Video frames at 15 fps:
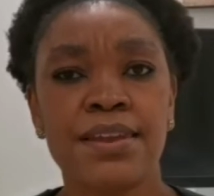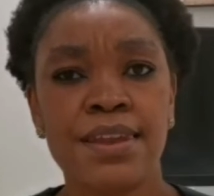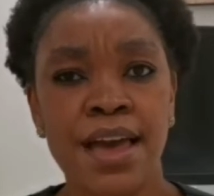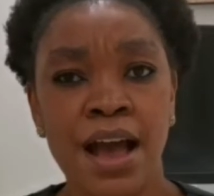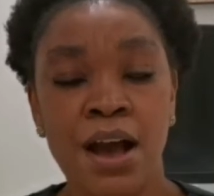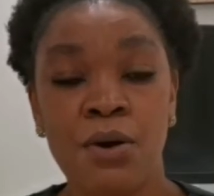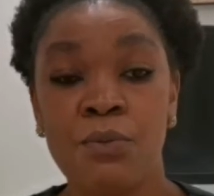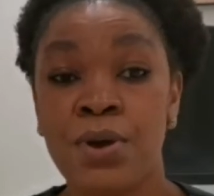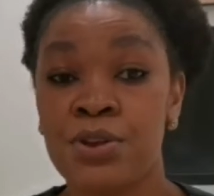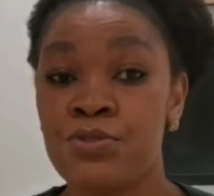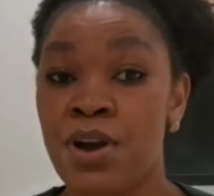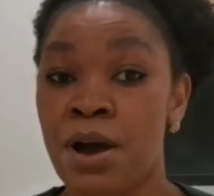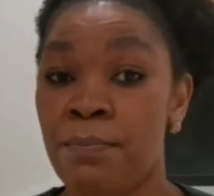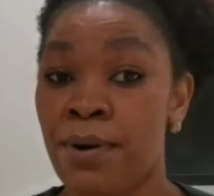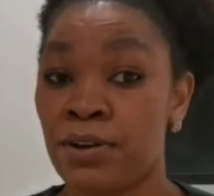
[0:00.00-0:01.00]
Now, when
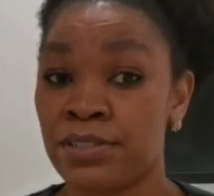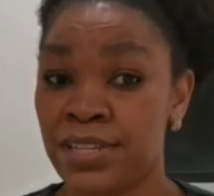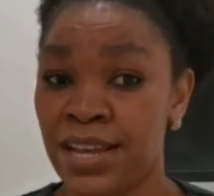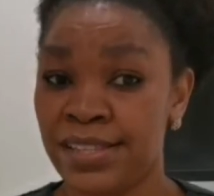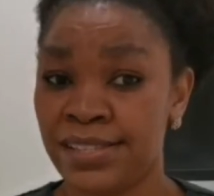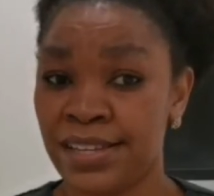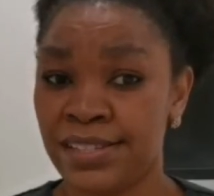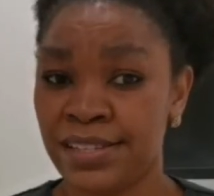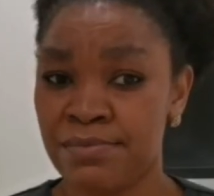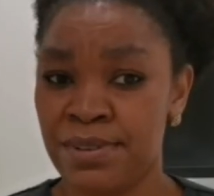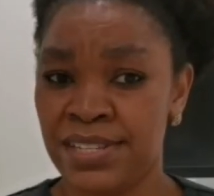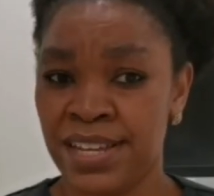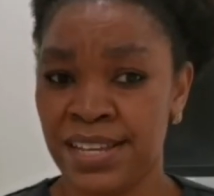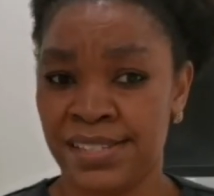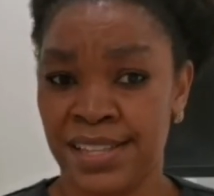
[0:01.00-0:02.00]
you're about 10
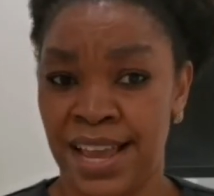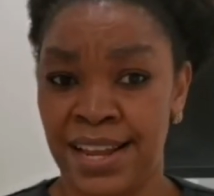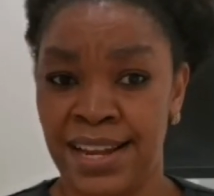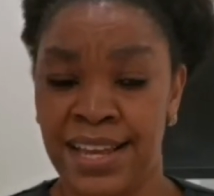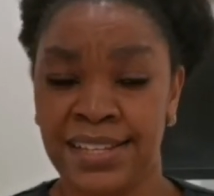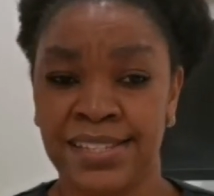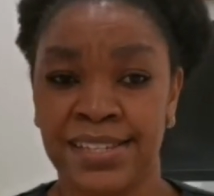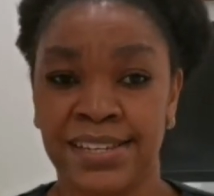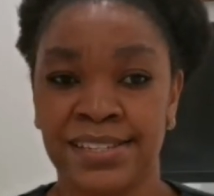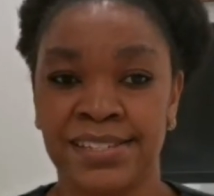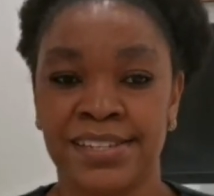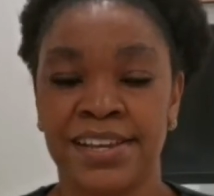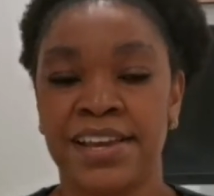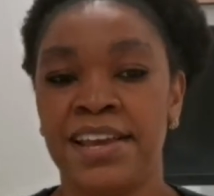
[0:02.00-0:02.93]
centimeters dilated,